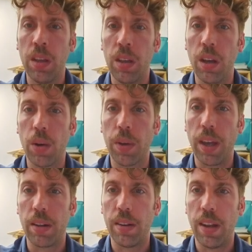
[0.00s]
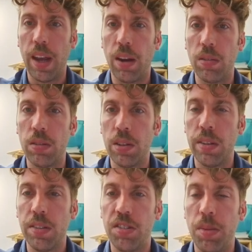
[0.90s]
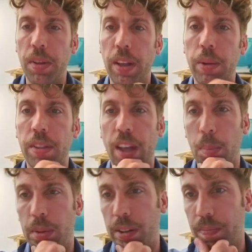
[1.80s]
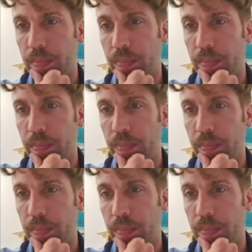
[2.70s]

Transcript: Okay, now, simulating with the applet.